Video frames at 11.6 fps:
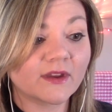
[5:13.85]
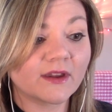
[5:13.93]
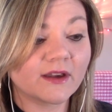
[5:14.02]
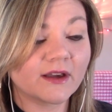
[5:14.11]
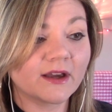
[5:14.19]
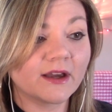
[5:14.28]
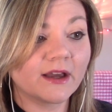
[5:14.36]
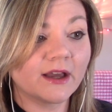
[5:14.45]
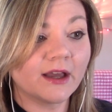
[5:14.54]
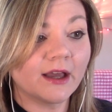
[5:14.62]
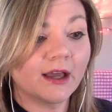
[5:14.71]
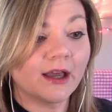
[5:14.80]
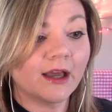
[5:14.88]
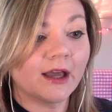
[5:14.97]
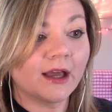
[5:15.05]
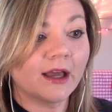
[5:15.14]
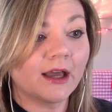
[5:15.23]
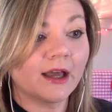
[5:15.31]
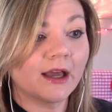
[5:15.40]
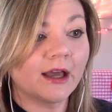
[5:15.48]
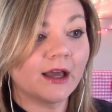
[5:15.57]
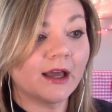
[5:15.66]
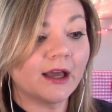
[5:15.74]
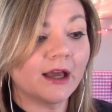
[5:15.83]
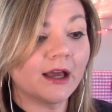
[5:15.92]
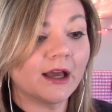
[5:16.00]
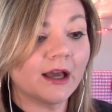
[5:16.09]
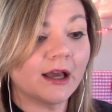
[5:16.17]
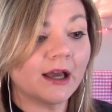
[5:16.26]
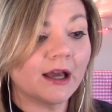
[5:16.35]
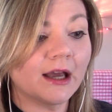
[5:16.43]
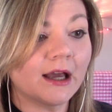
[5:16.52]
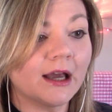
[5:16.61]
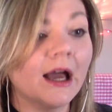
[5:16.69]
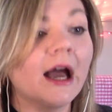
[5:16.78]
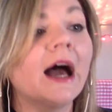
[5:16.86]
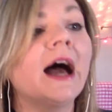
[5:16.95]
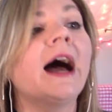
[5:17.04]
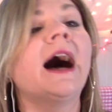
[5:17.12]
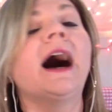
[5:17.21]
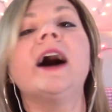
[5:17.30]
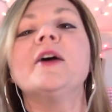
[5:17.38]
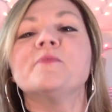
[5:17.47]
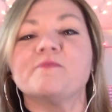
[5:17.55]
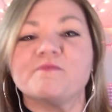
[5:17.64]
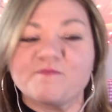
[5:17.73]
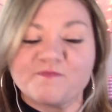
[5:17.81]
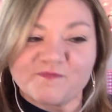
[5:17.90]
Nobody speaks.